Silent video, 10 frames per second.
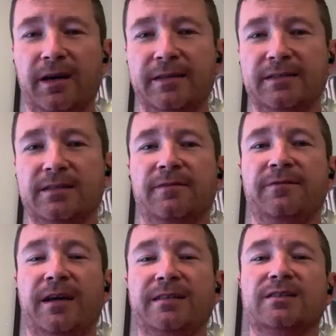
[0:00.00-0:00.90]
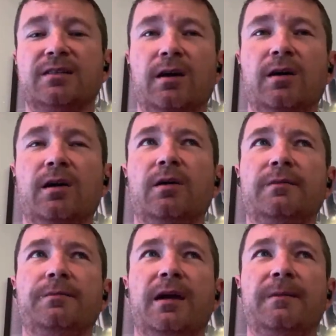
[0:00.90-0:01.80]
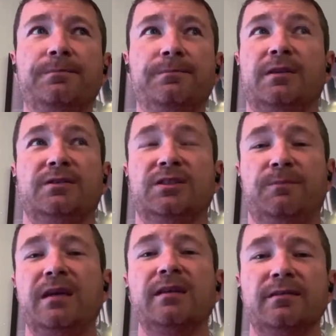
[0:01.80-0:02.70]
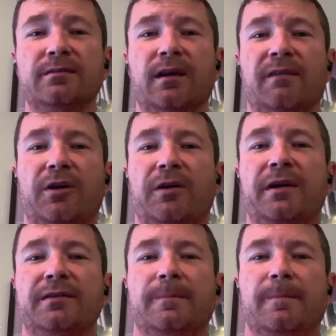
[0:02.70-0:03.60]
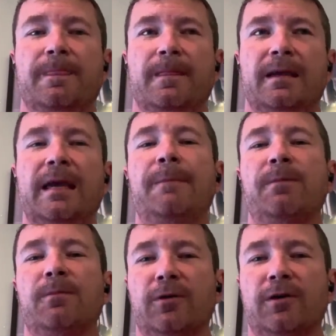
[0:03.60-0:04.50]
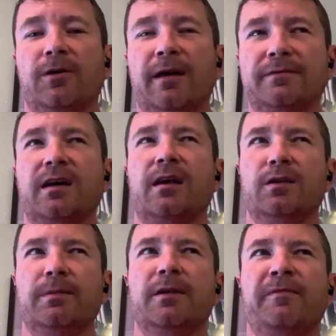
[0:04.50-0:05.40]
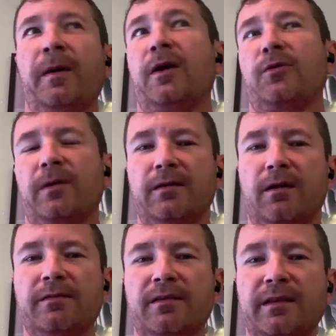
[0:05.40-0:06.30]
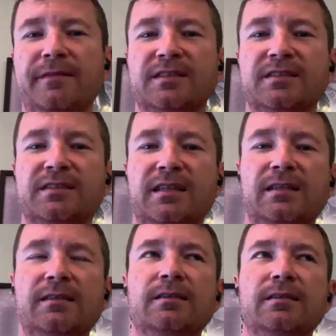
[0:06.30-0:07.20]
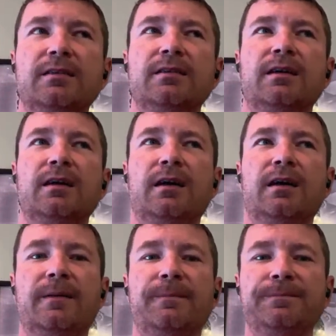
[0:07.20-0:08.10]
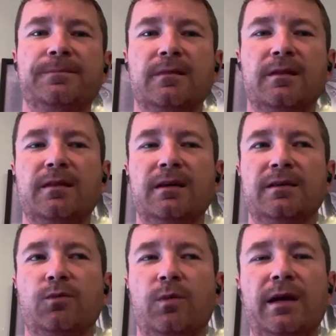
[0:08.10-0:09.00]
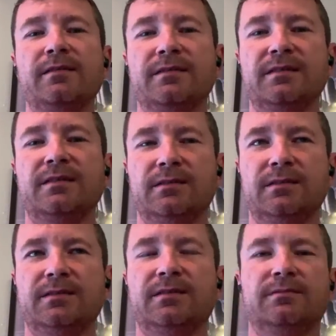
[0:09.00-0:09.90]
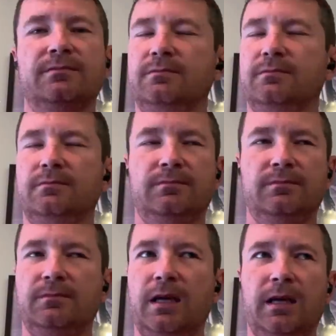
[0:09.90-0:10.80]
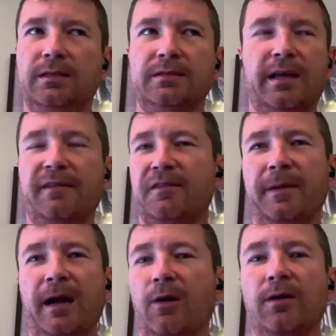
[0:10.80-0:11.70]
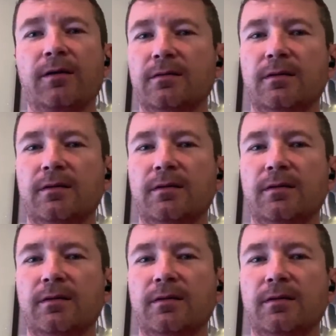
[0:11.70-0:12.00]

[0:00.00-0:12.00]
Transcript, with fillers: to fight slow and just being a very capable aircraft. It's got a little bit of a better radar than the F-16. The weakness is it doesn't have the power.